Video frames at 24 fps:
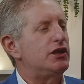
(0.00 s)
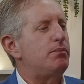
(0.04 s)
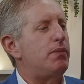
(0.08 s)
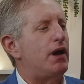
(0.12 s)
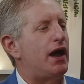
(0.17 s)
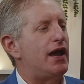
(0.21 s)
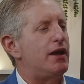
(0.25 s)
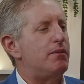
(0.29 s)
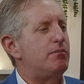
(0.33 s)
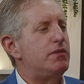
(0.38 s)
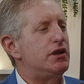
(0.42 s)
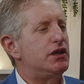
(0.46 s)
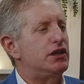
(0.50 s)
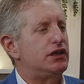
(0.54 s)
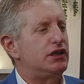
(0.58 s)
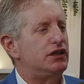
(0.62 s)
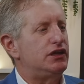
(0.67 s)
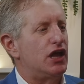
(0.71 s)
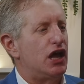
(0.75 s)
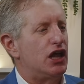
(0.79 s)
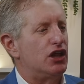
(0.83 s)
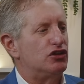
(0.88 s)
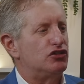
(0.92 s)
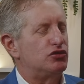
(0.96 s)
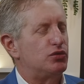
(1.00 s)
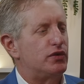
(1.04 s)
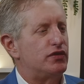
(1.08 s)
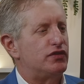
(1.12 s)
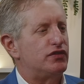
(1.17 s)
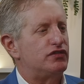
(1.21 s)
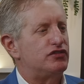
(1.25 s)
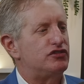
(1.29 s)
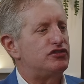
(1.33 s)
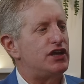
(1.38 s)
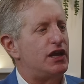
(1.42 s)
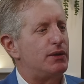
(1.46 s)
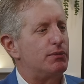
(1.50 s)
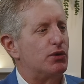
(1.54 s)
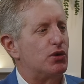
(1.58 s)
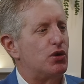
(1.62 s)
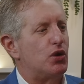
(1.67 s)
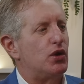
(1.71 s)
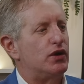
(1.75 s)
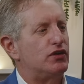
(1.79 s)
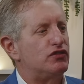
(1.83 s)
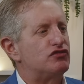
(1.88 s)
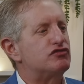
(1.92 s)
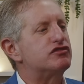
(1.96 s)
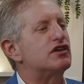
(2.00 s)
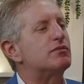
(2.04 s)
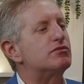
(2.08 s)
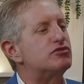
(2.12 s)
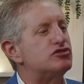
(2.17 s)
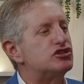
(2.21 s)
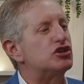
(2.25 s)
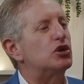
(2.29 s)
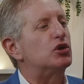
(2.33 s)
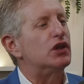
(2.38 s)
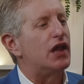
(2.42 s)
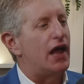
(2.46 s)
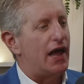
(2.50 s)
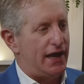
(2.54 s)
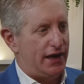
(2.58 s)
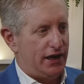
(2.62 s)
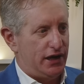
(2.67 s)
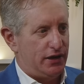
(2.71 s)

buy $1 million worth of stable coins from Solana.